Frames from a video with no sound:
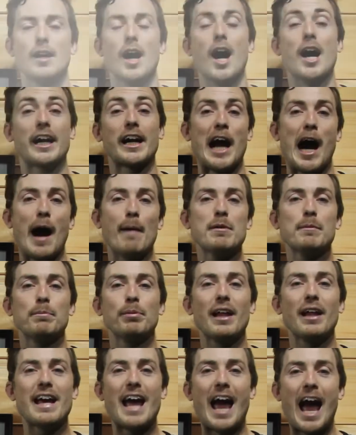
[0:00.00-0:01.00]
A common
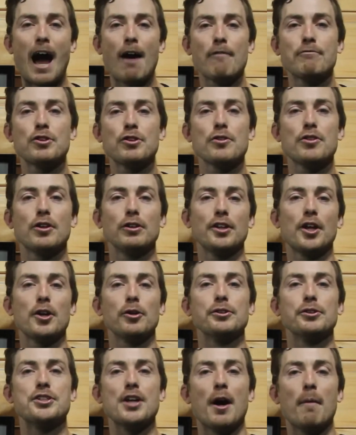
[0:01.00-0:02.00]
play after the little
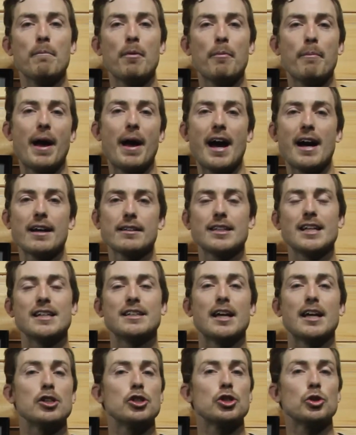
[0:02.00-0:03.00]
dump pass is
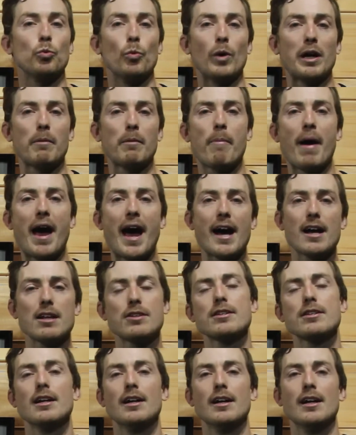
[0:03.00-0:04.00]
a swing
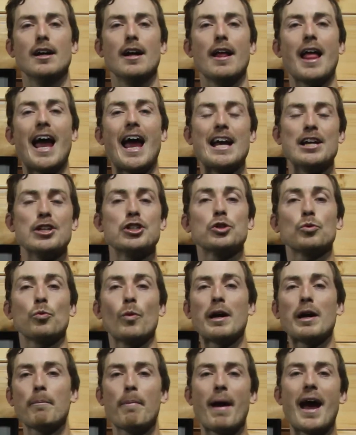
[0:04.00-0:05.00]
pass. A
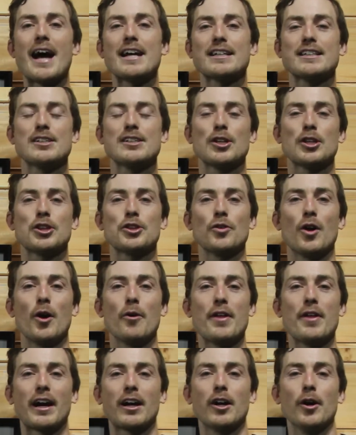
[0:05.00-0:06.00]
swing pass is a throw
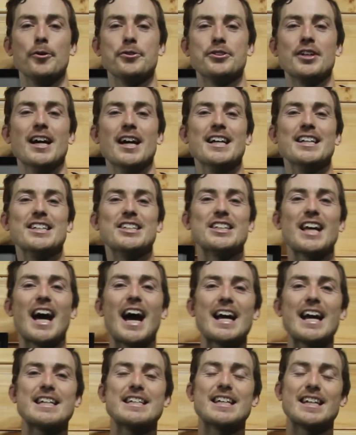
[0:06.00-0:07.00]
that goes
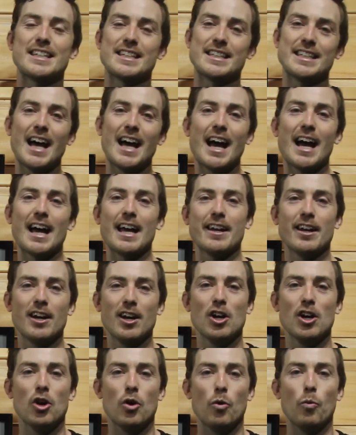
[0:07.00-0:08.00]
side to side,
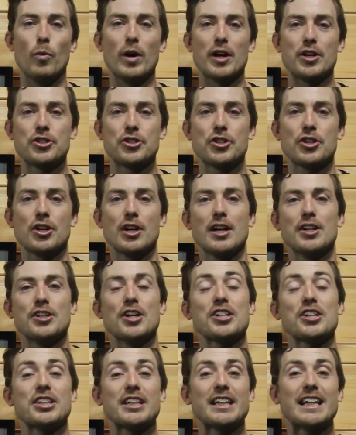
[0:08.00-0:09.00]
which
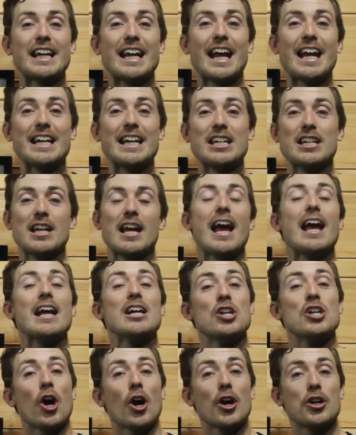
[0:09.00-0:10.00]
doesn't get any
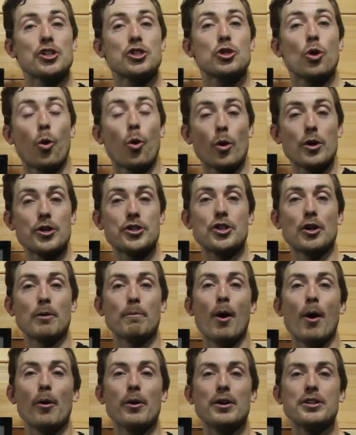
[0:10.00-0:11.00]
yards towards your
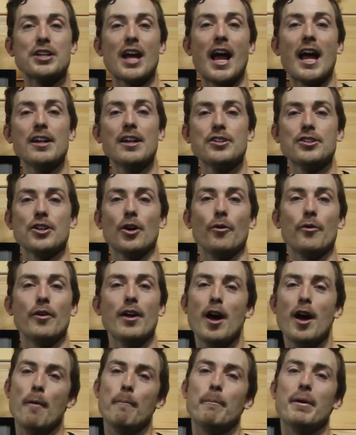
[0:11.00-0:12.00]
opponent's end zone,
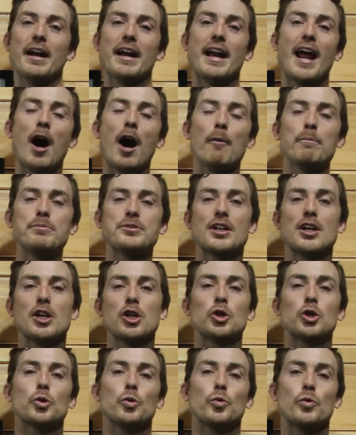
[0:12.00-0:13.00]
but it helps
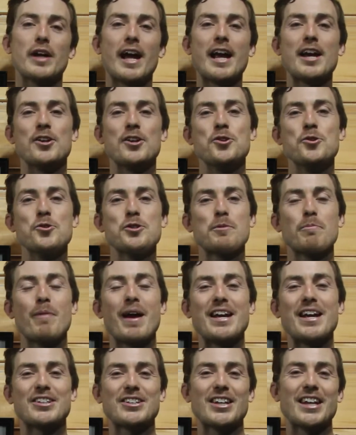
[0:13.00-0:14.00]
create new
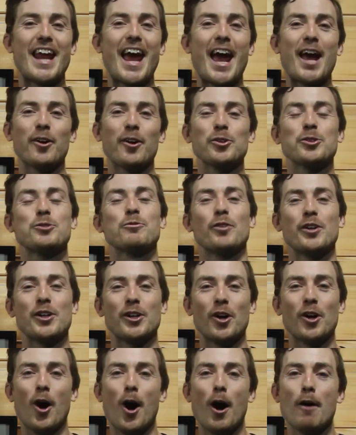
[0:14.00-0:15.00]
space and angles for
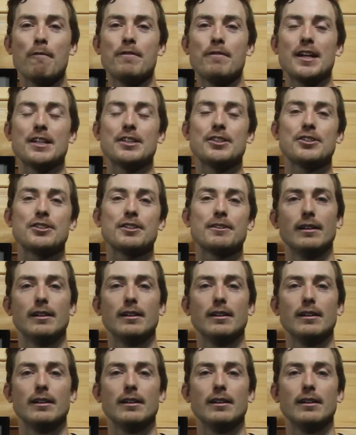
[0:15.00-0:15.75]
your offense.